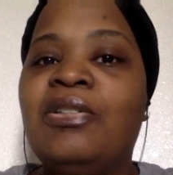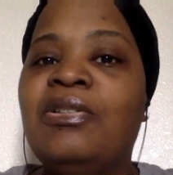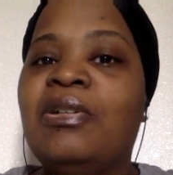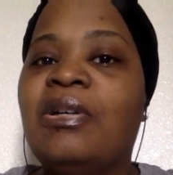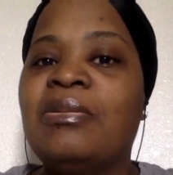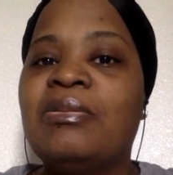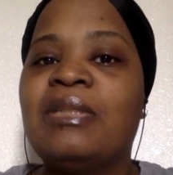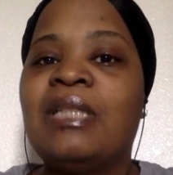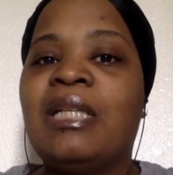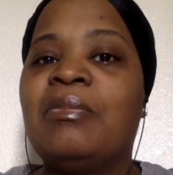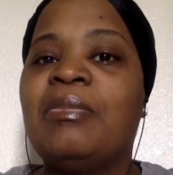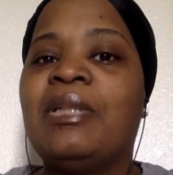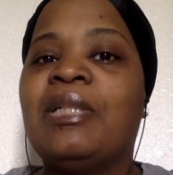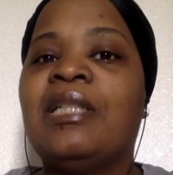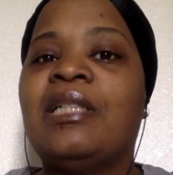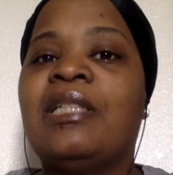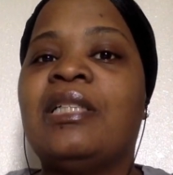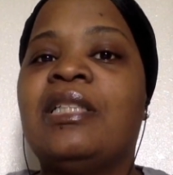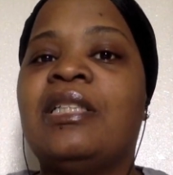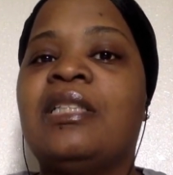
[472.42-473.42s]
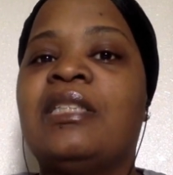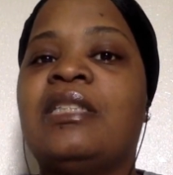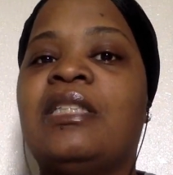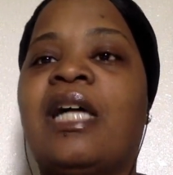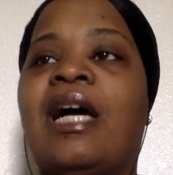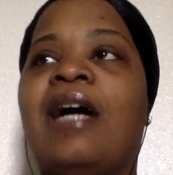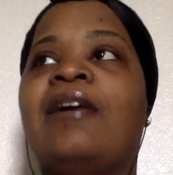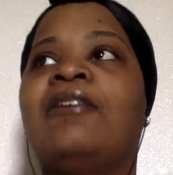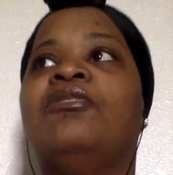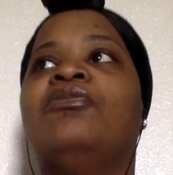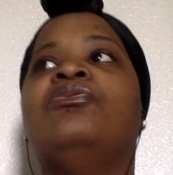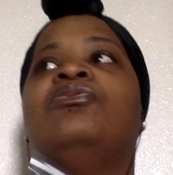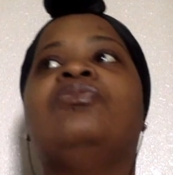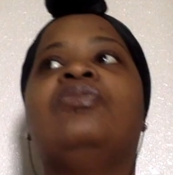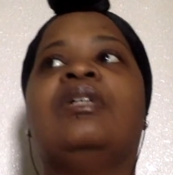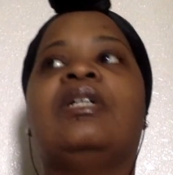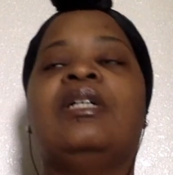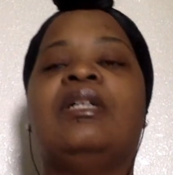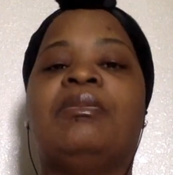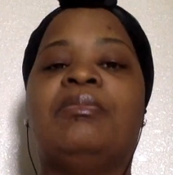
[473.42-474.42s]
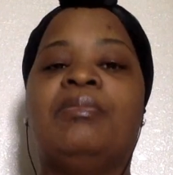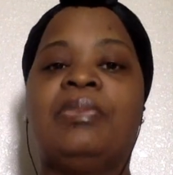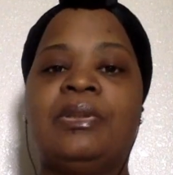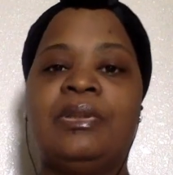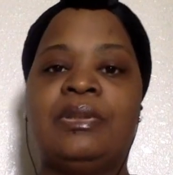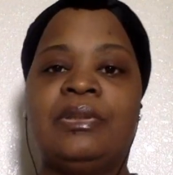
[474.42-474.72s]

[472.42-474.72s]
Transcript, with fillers: you know what I'm saying? Because I grew up